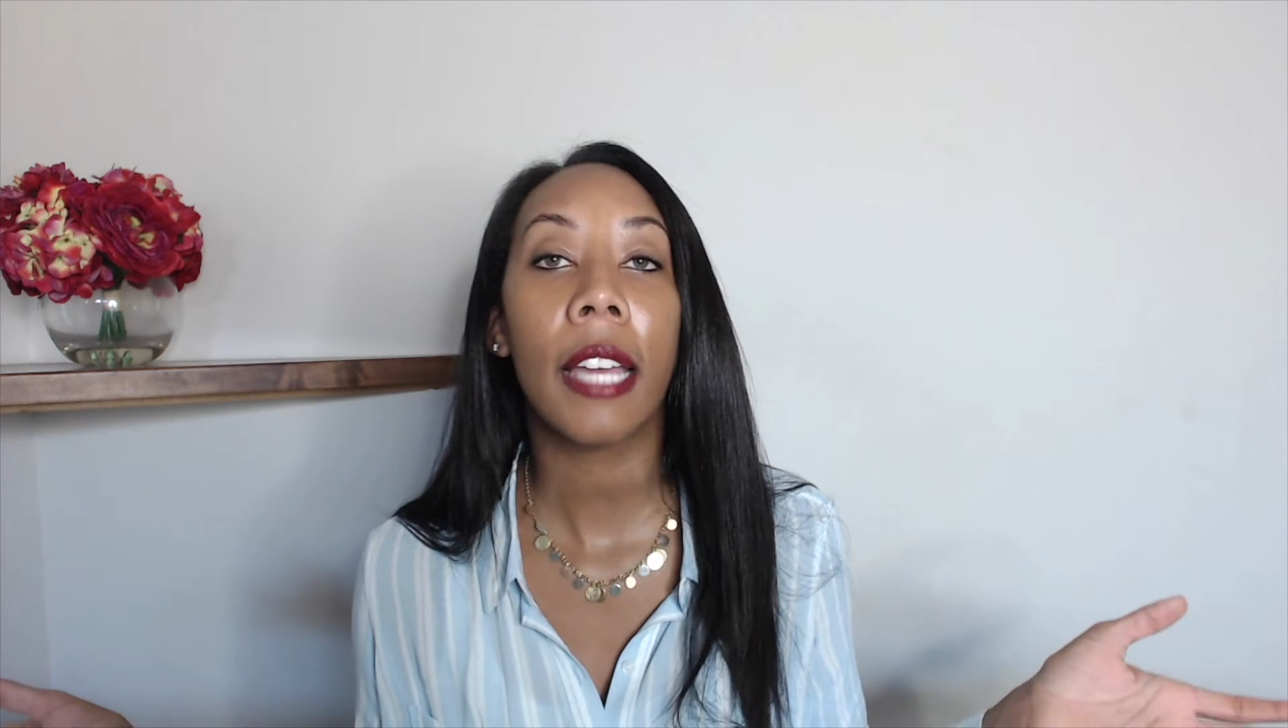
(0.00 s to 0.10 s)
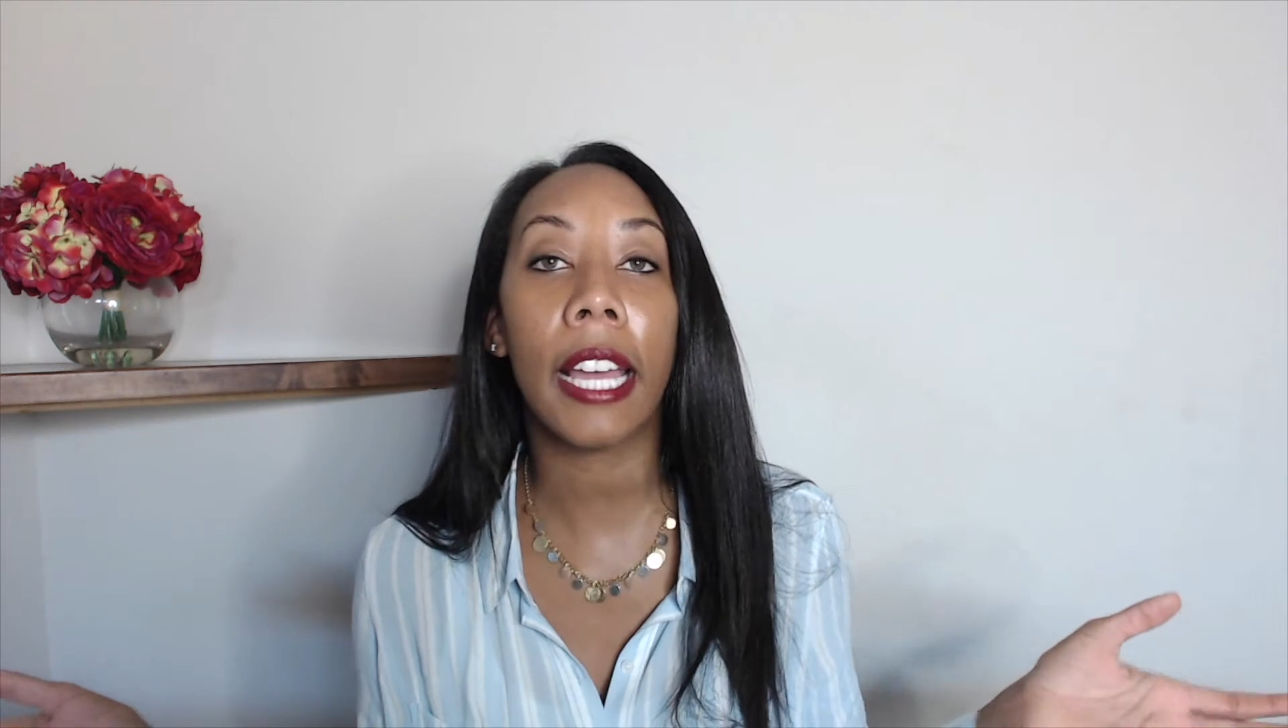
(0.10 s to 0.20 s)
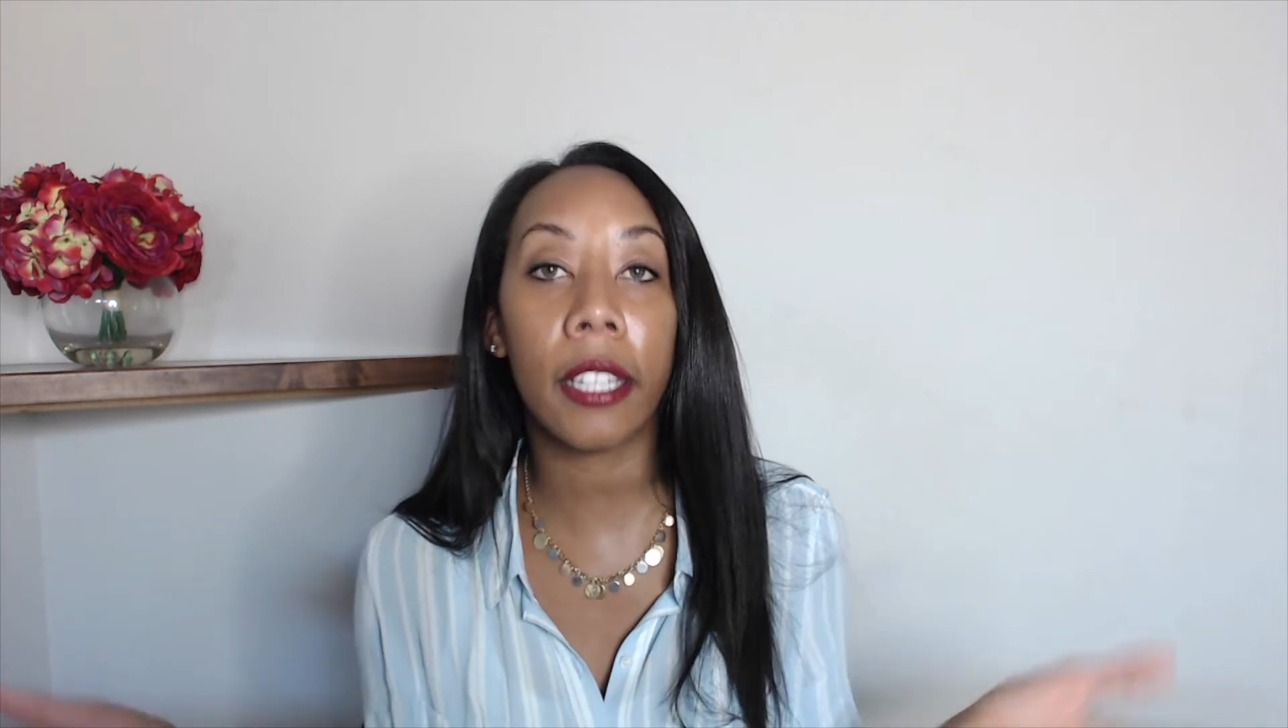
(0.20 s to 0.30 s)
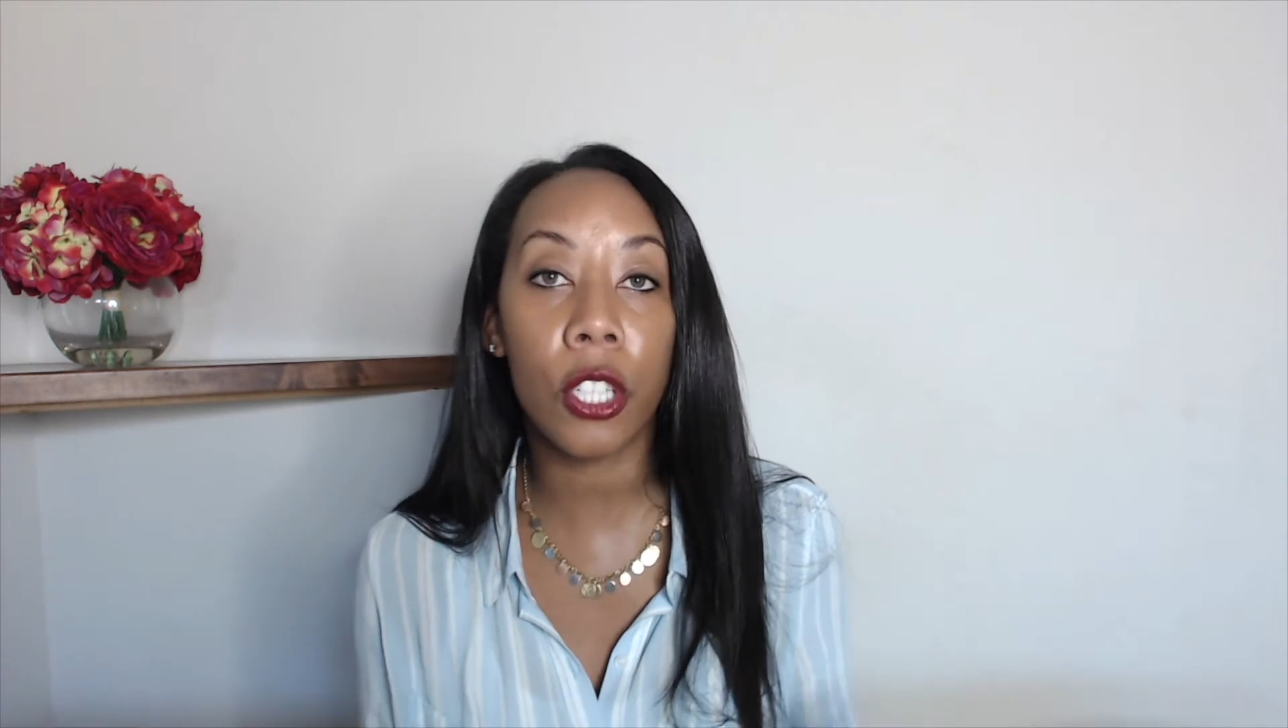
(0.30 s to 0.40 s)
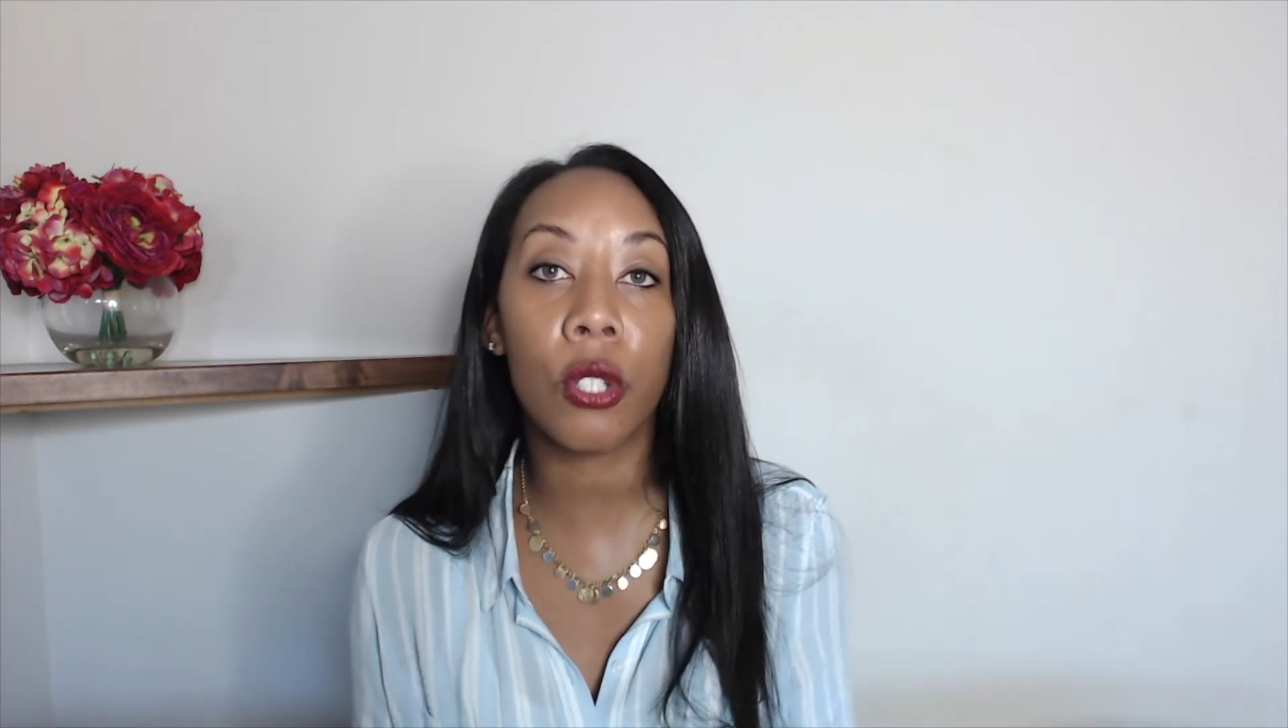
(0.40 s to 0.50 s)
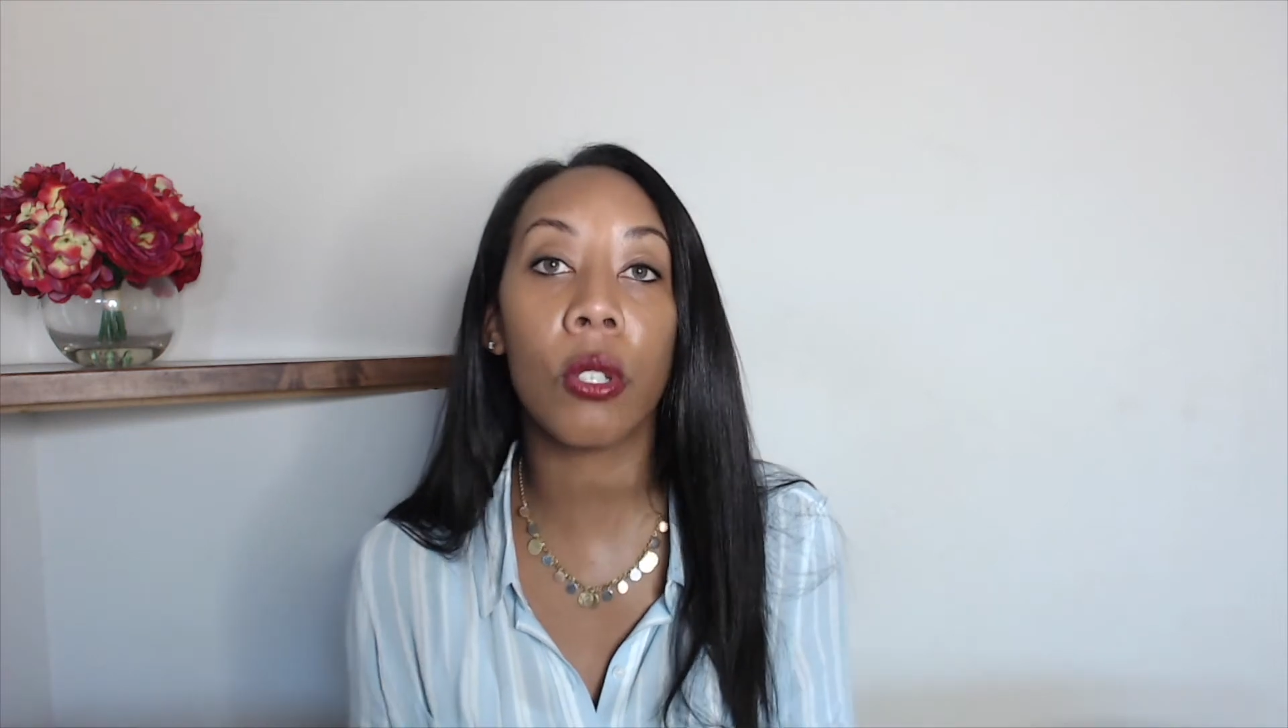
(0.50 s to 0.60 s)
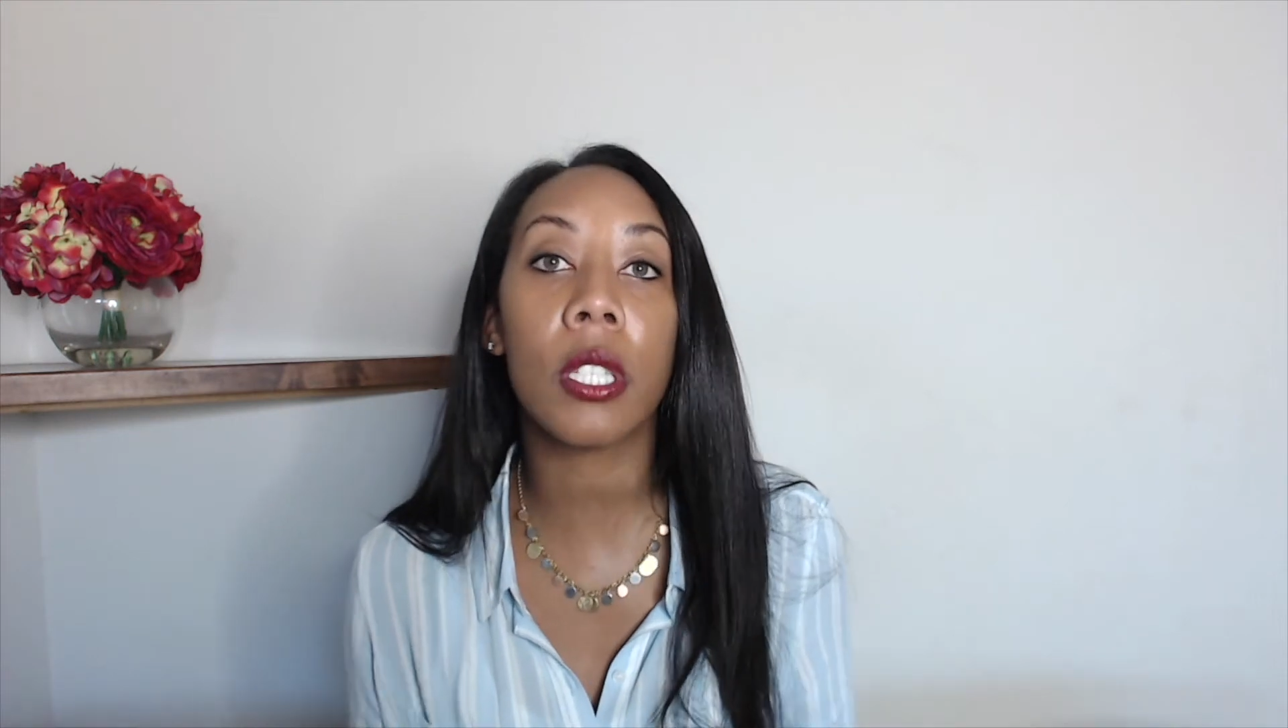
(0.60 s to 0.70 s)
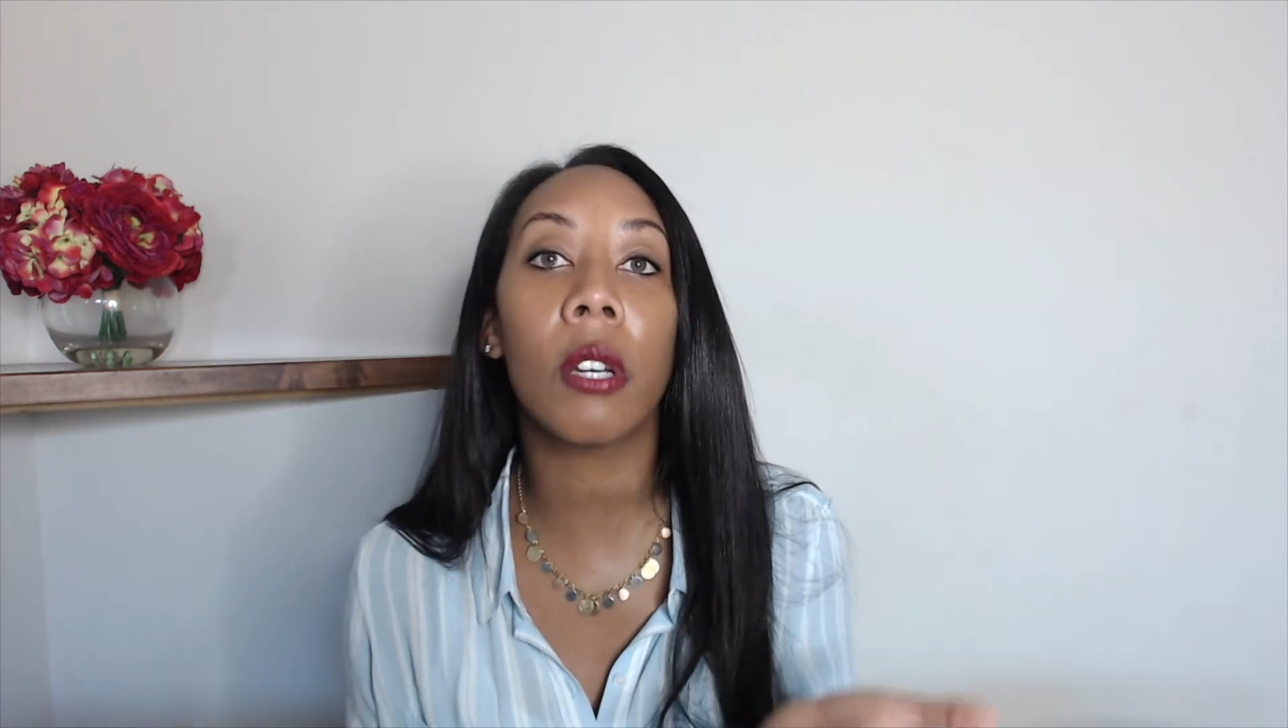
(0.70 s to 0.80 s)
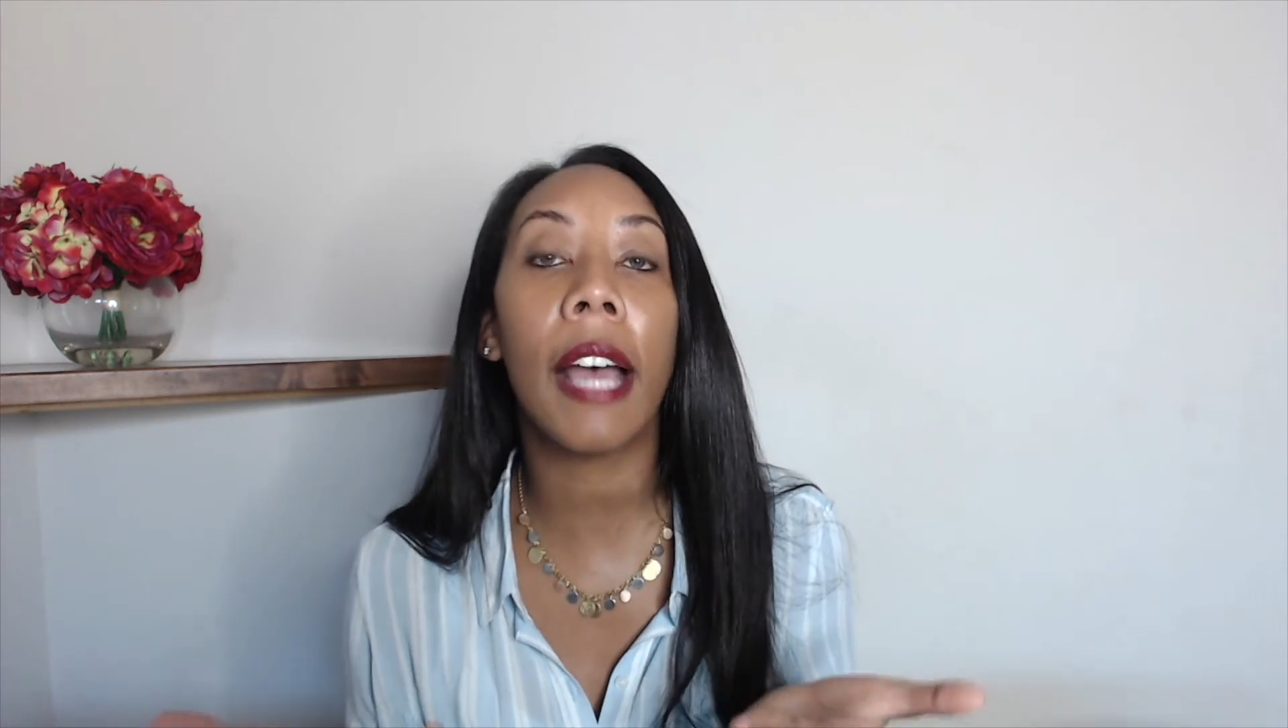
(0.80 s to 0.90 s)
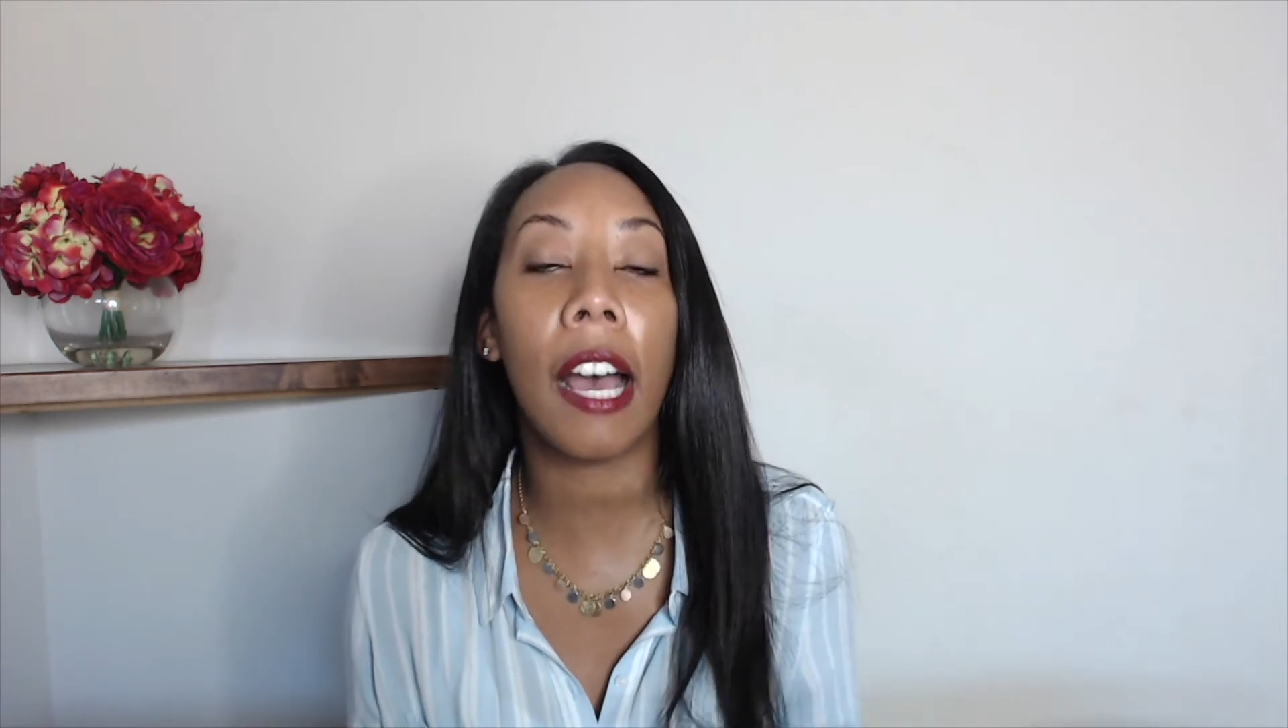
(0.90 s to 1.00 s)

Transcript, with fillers: at least you'll still